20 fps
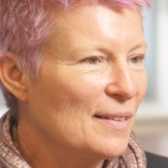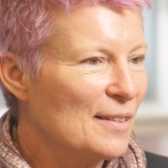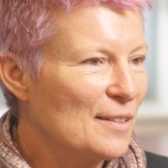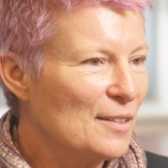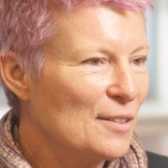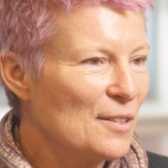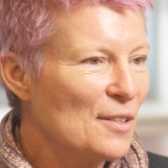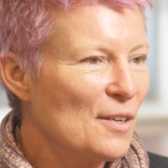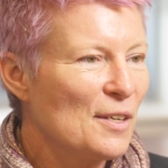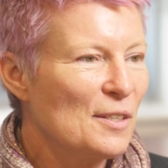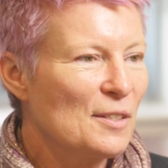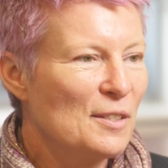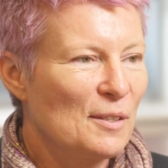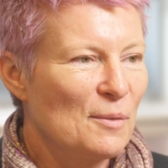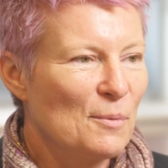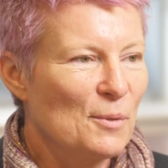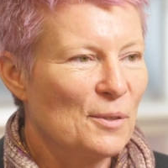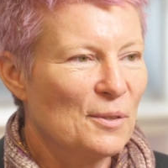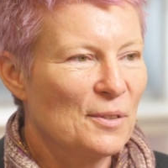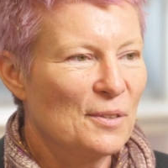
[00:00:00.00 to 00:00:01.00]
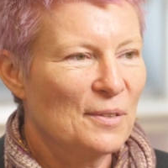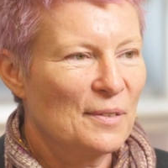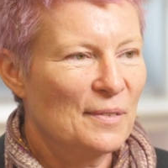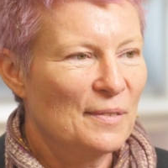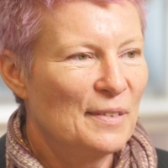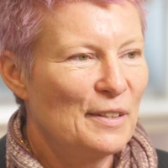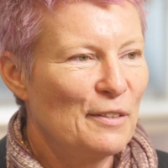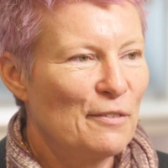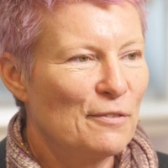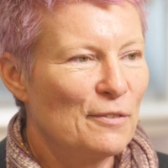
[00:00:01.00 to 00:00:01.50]
Society was
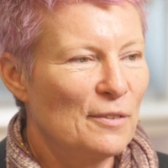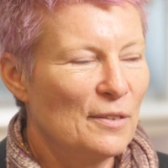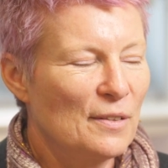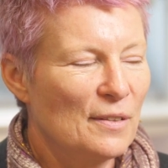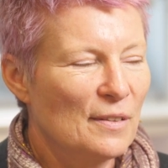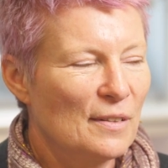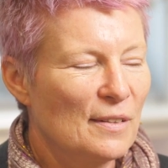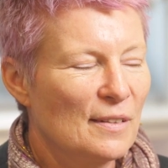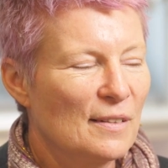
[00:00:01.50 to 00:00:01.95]
different.